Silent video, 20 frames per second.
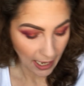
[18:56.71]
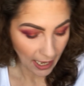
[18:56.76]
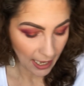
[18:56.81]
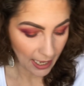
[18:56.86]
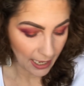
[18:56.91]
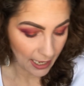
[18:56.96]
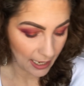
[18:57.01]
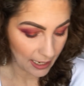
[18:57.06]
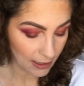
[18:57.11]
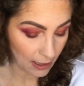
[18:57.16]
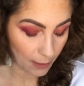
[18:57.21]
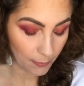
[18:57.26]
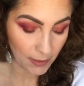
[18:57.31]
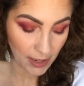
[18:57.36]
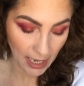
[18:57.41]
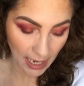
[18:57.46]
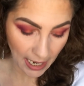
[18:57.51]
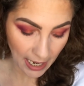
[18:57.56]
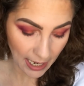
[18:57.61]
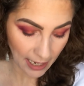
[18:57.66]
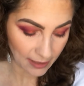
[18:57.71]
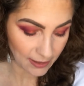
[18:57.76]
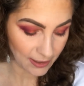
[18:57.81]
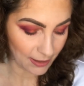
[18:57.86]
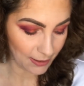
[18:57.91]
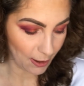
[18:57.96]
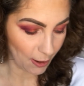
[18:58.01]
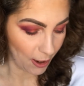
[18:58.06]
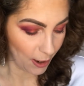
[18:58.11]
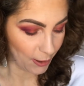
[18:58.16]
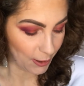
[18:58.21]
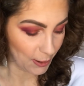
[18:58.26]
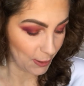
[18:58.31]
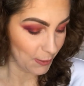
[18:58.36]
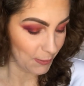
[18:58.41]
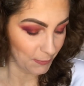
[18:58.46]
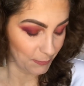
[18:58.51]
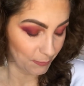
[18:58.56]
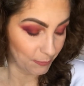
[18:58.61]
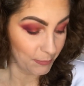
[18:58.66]
and I'm glad that I
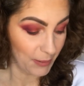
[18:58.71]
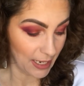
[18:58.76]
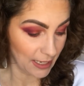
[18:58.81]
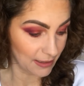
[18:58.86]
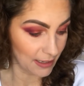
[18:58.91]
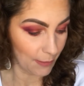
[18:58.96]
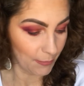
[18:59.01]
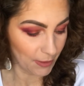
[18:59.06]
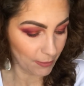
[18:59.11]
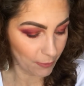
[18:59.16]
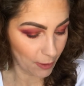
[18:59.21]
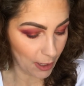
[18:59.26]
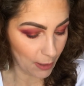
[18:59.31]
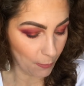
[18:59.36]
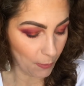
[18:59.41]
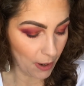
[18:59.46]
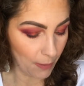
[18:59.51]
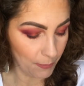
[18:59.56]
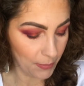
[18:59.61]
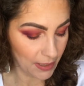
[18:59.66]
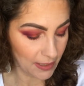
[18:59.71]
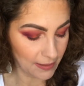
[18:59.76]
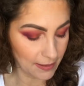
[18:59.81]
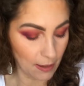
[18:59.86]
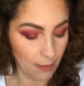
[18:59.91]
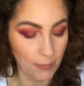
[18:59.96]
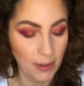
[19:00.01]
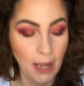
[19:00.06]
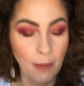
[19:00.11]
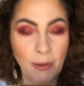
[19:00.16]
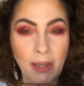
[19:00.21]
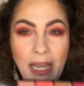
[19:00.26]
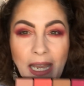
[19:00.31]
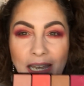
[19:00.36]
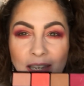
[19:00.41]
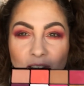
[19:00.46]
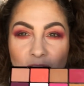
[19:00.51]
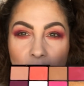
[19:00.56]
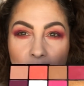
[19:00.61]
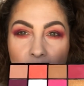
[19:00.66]
picked up the right one because I'm going
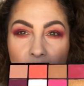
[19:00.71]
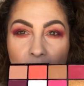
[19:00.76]
into